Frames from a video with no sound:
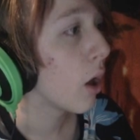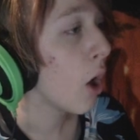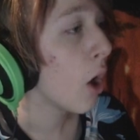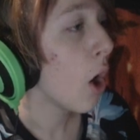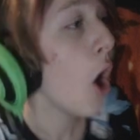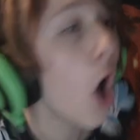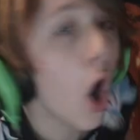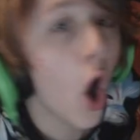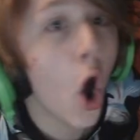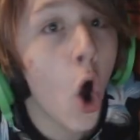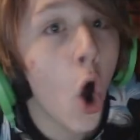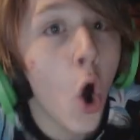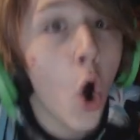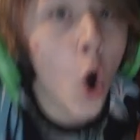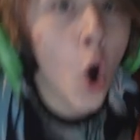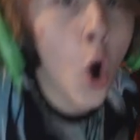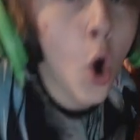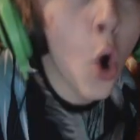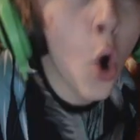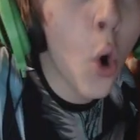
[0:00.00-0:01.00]

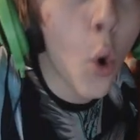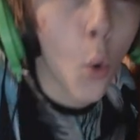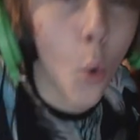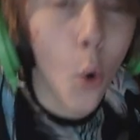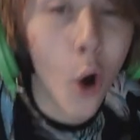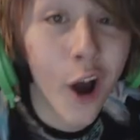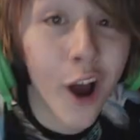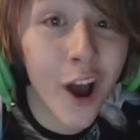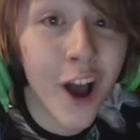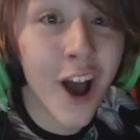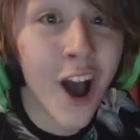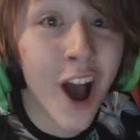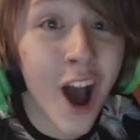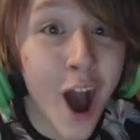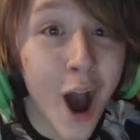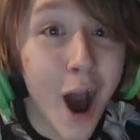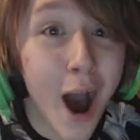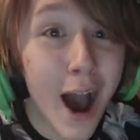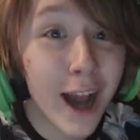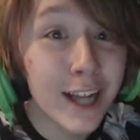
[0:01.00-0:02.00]
Oh!
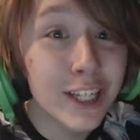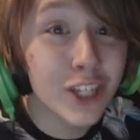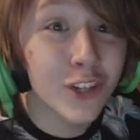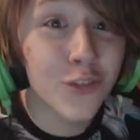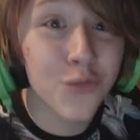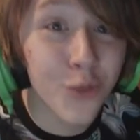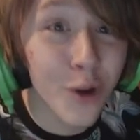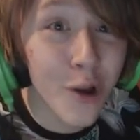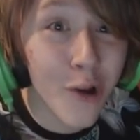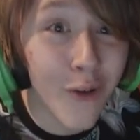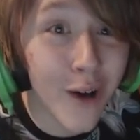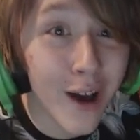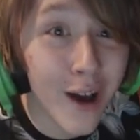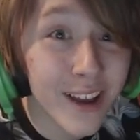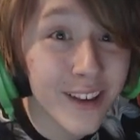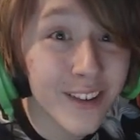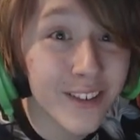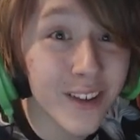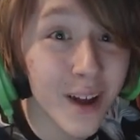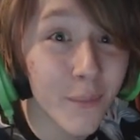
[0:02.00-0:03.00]
I just
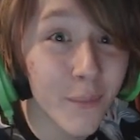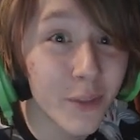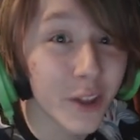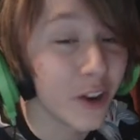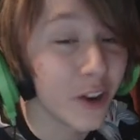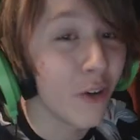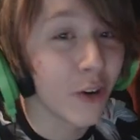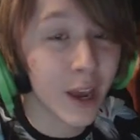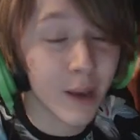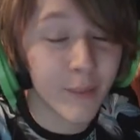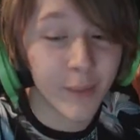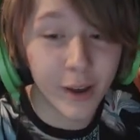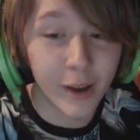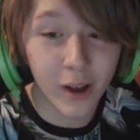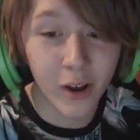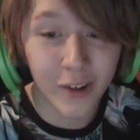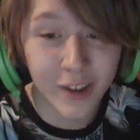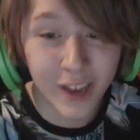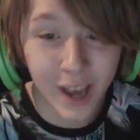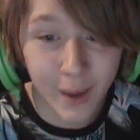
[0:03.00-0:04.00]
realized something! Okay, my
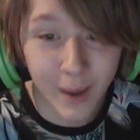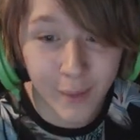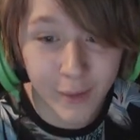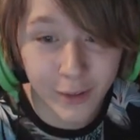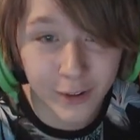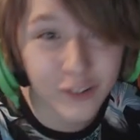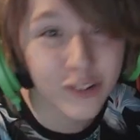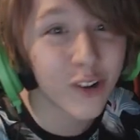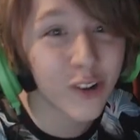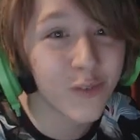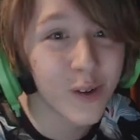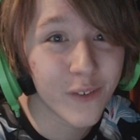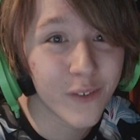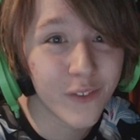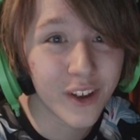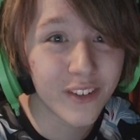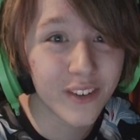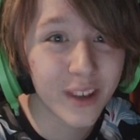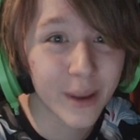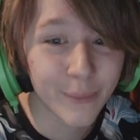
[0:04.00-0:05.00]
okay, I'm gonna turn off my
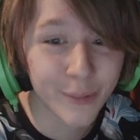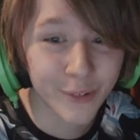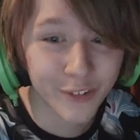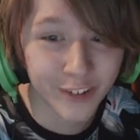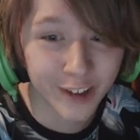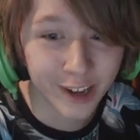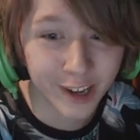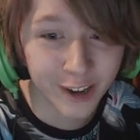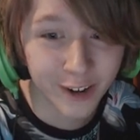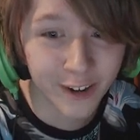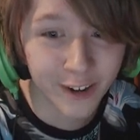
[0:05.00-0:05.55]
face cam for a second.